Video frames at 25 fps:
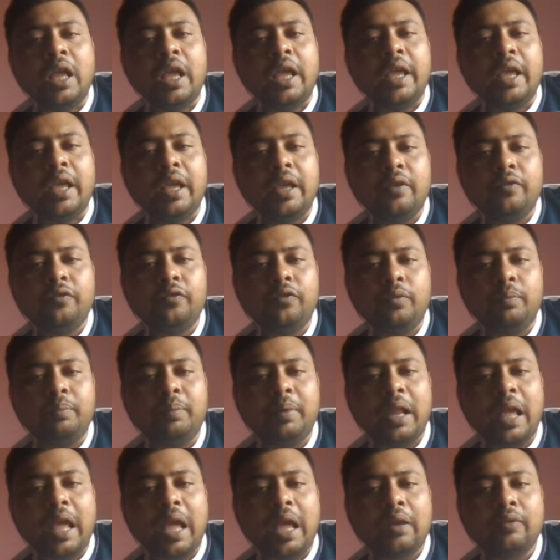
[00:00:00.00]
if
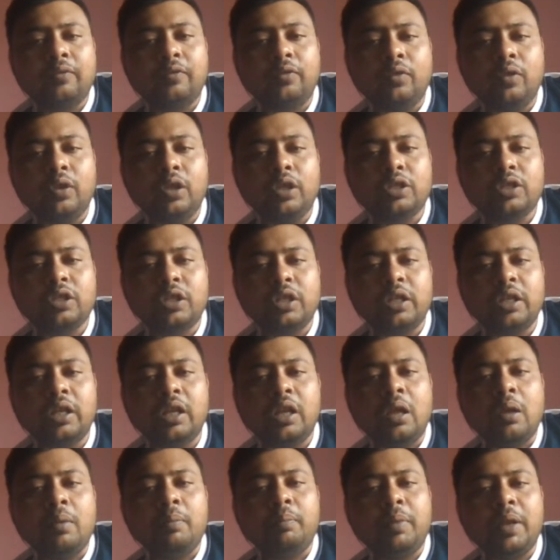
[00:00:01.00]
black foolishly
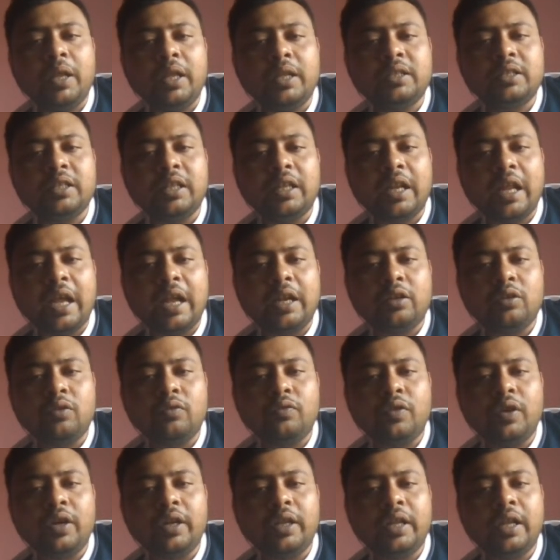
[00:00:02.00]
plays the knight
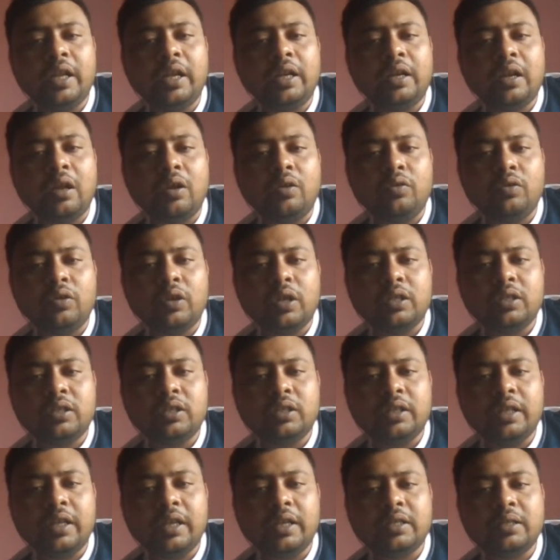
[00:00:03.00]
over here, now you can see
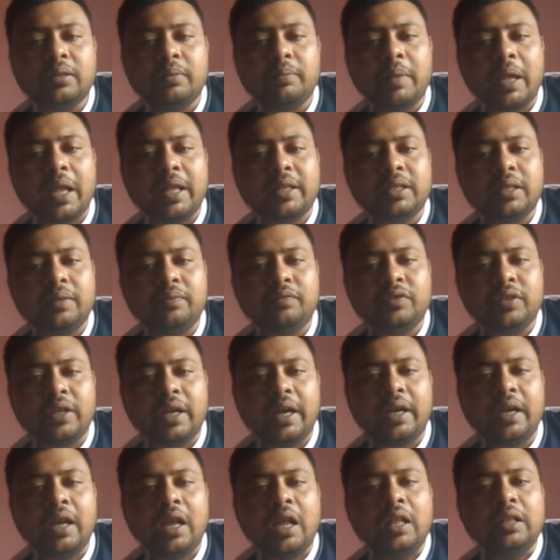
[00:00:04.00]
there is a massive threat,